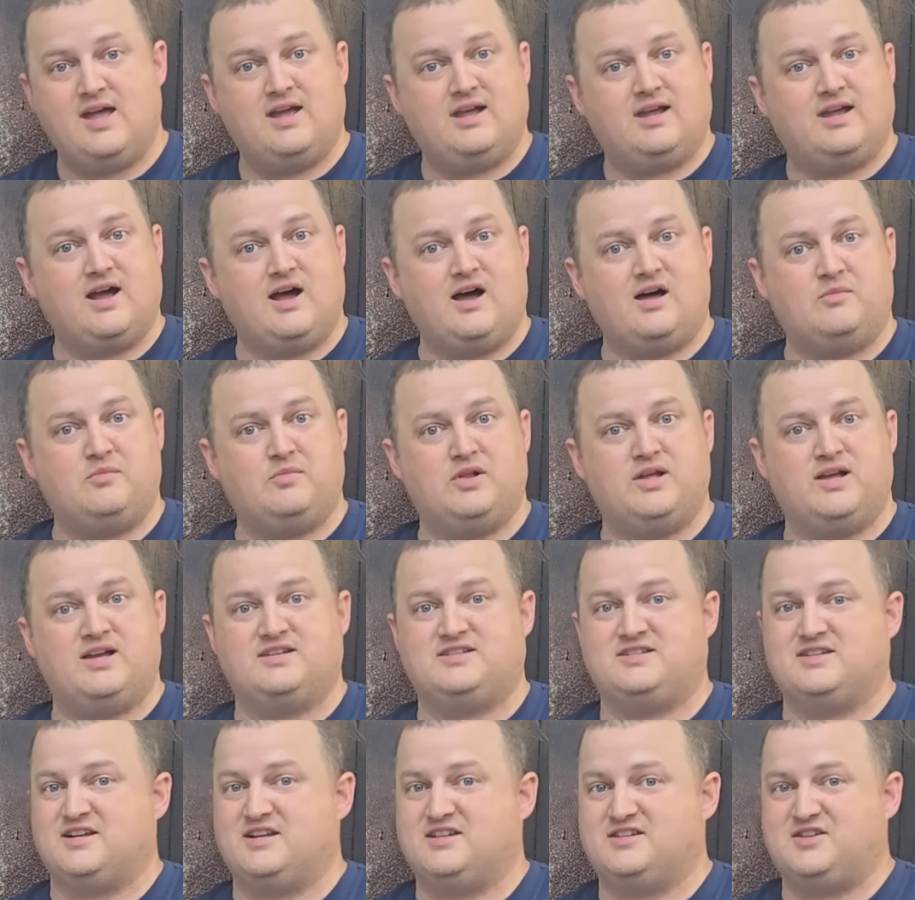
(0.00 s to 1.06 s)
God bless,
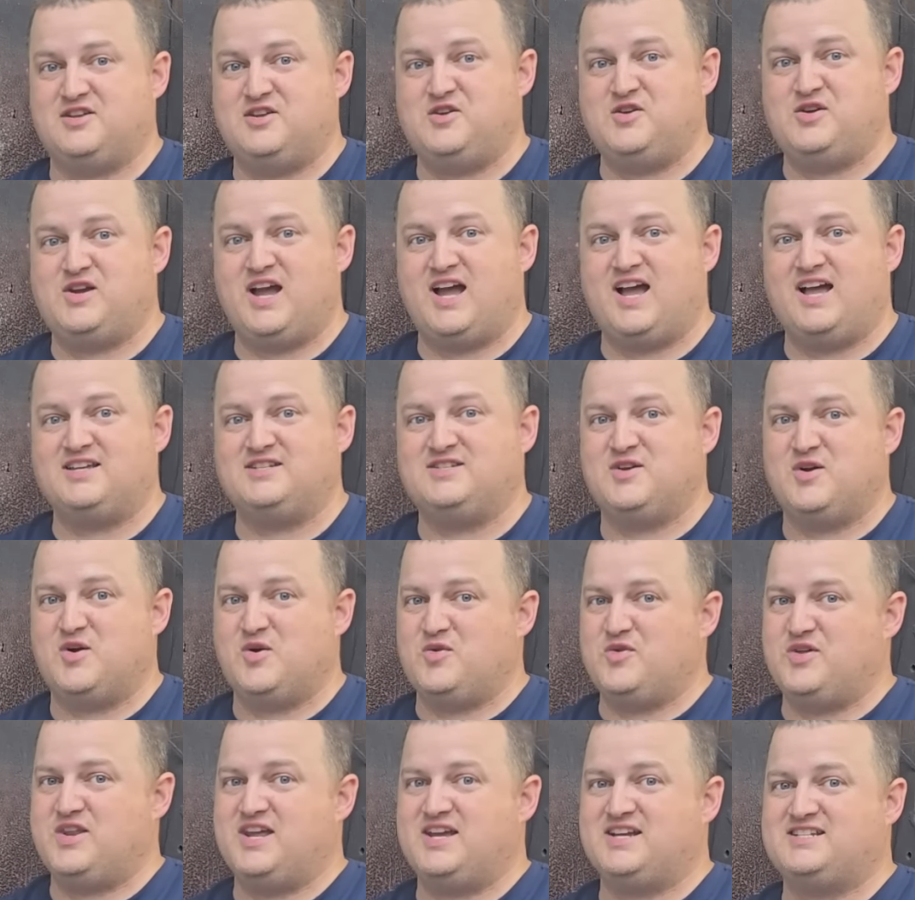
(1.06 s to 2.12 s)
and I'll see you guys on
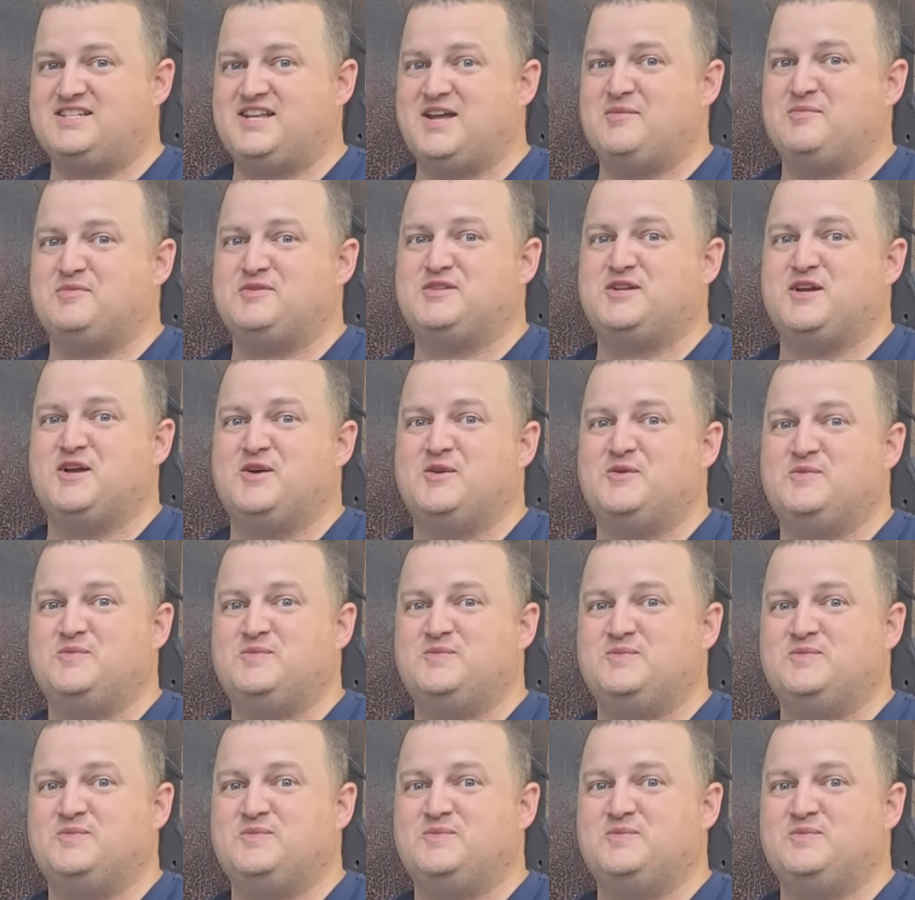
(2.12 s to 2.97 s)
the next episode.